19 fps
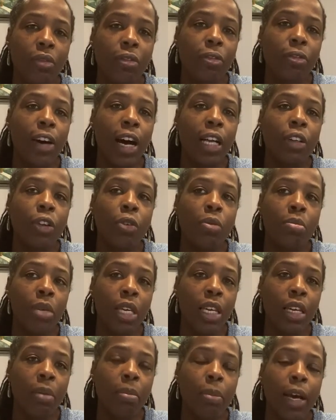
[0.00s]
Follow
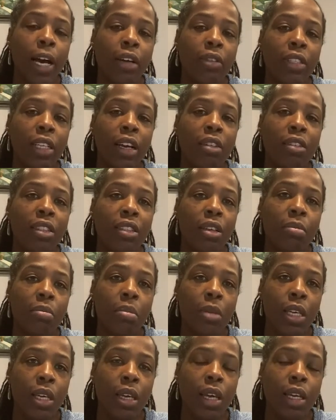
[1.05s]
me, bow down to
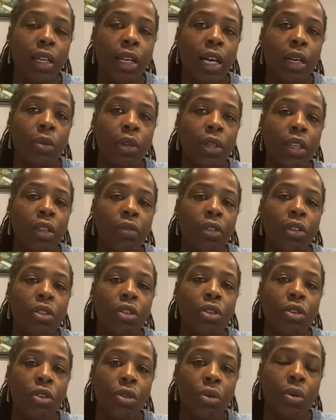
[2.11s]
me, and I will give it to
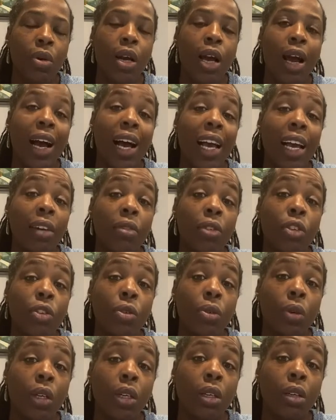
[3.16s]
you. I have a
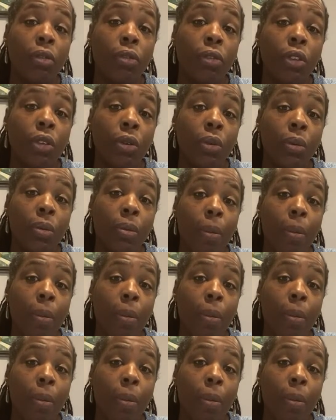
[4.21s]
shortcut for you.